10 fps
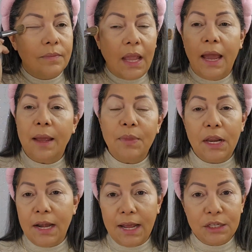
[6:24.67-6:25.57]
I am not
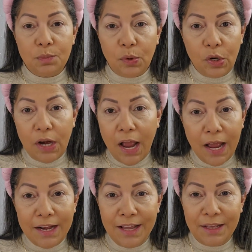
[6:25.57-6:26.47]
an expert
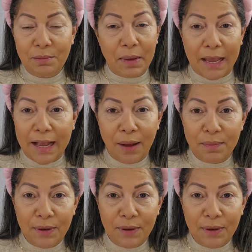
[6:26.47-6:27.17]
on makeup